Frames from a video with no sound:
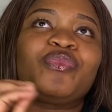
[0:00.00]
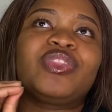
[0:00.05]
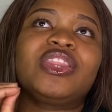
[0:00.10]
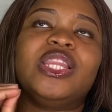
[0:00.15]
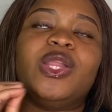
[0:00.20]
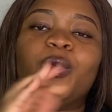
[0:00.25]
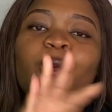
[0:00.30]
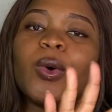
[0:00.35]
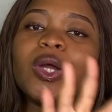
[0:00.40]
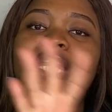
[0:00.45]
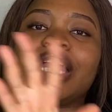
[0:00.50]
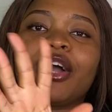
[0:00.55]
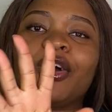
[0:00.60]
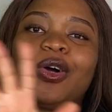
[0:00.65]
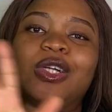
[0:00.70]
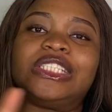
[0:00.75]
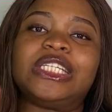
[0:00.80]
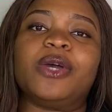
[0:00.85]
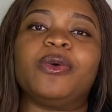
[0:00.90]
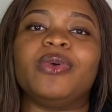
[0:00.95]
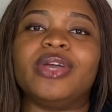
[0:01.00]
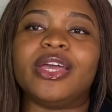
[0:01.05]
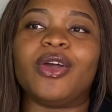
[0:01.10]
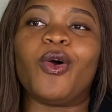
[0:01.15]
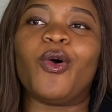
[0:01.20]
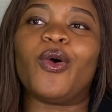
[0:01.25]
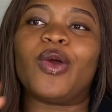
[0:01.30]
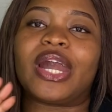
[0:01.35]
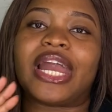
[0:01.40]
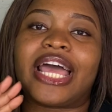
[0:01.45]
the one that got away,
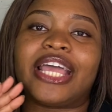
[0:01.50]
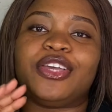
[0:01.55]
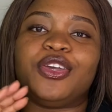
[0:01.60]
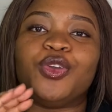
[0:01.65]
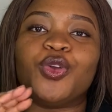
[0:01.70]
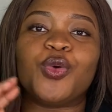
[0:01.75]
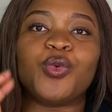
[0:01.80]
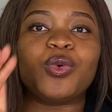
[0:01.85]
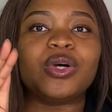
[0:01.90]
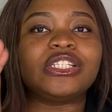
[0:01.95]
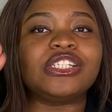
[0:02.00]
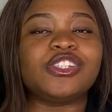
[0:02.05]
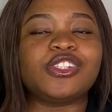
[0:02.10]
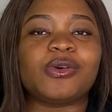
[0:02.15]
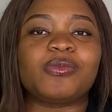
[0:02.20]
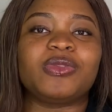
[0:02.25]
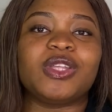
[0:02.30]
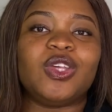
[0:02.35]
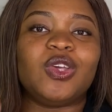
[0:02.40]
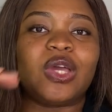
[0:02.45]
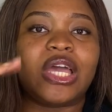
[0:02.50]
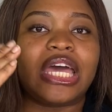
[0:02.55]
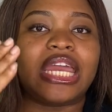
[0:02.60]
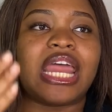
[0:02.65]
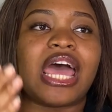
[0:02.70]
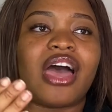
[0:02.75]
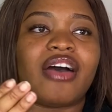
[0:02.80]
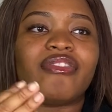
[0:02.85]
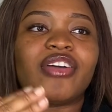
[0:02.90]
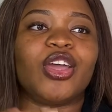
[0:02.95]
or like, you know, wanting something you can
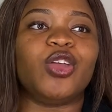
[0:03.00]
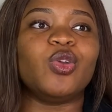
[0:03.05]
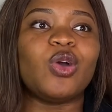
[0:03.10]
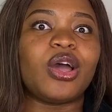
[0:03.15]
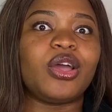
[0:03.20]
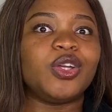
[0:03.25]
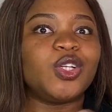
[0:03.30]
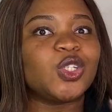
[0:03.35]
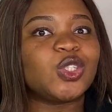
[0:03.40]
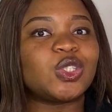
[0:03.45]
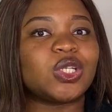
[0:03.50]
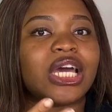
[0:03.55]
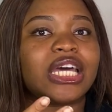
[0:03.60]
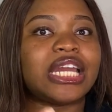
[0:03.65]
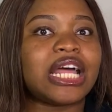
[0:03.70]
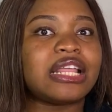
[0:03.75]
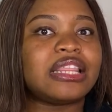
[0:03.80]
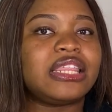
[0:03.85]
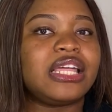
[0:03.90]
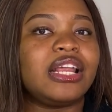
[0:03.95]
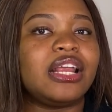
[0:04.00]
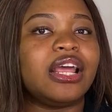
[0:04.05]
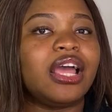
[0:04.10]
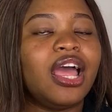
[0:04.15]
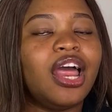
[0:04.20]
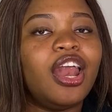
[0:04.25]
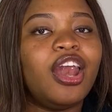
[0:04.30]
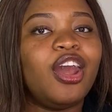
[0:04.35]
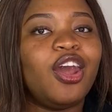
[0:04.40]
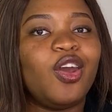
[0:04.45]
have, and you know how you just look at that thing
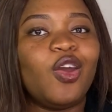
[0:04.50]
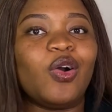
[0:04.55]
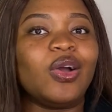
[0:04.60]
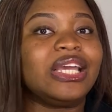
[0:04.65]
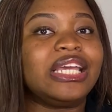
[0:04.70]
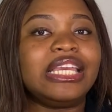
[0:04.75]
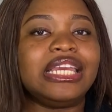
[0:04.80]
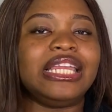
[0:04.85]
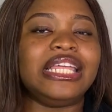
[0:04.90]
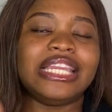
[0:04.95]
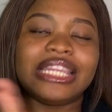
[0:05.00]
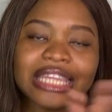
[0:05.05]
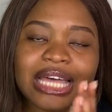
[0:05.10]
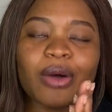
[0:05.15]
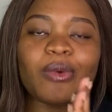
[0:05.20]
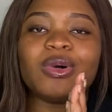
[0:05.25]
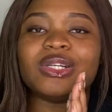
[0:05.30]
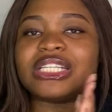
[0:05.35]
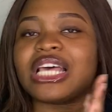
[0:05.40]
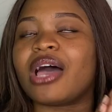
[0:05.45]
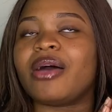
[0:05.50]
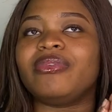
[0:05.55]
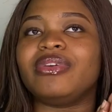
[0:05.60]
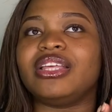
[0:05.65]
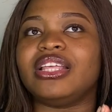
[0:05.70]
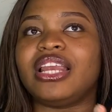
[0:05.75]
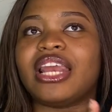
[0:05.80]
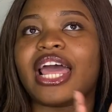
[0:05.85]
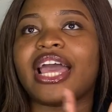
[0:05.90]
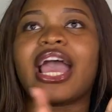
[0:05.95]
longingly. That was how he,
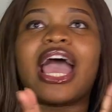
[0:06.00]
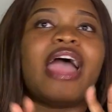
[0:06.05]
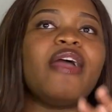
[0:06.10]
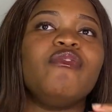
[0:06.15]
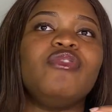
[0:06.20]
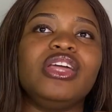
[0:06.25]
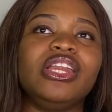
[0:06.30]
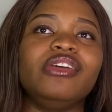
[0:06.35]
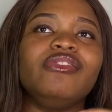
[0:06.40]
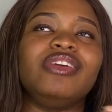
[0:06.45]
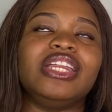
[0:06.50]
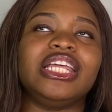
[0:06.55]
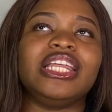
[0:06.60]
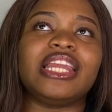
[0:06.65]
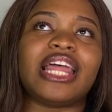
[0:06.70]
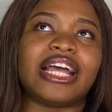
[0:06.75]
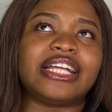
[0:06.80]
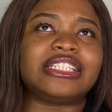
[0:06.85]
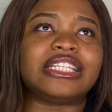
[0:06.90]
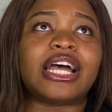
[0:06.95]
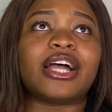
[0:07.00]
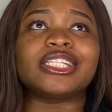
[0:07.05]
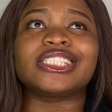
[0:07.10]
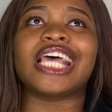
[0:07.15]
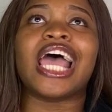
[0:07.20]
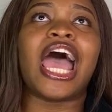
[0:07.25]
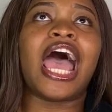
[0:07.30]
like, I really liked that.